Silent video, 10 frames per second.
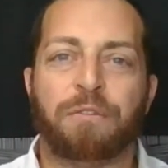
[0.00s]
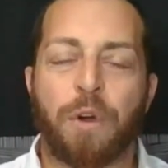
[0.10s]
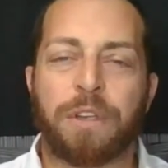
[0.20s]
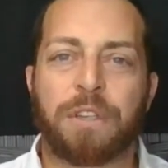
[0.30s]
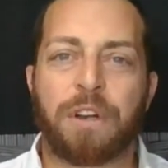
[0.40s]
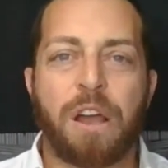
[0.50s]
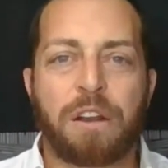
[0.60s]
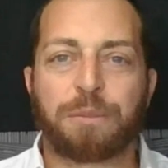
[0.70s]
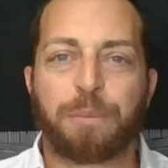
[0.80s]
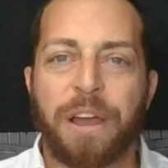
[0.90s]
foisted
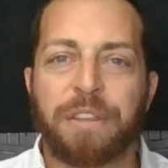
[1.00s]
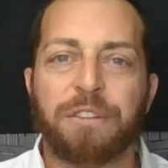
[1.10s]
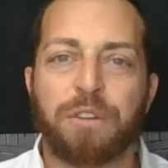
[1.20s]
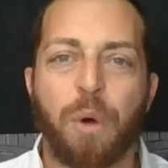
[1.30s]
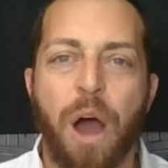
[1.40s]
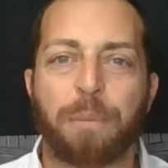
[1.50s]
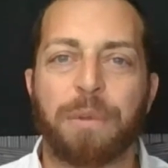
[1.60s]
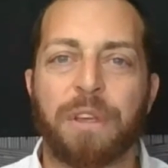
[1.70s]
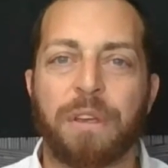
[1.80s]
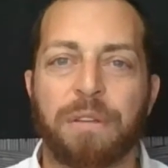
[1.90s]
on us by the
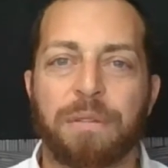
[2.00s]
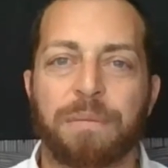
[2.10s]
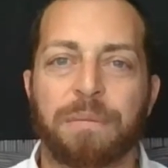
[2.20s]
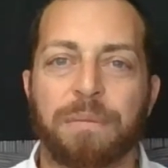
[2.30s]
duopoly.